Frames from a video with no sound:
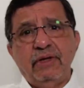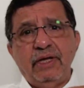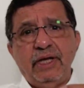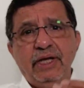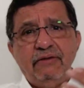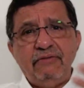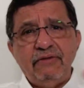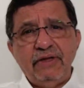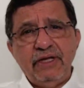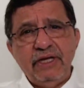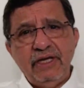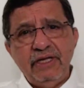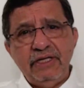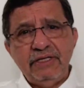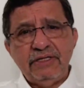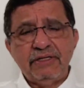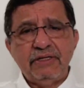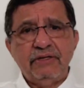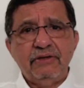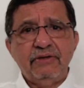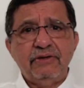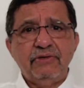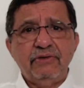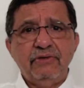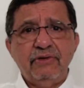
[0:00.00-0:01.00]
having
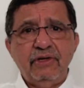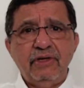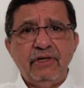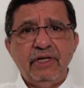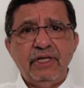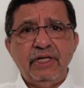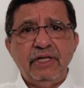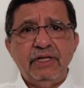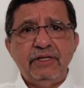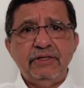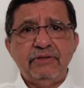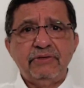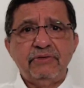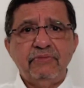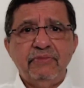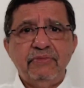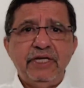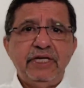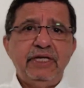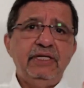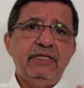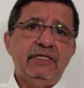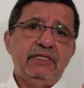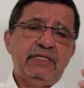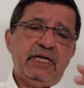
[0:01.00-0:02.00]
listened to all this, we
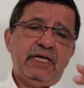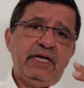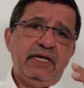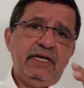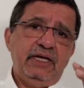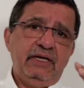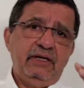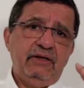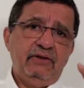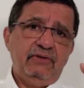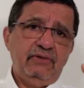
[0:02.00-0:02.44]
decided,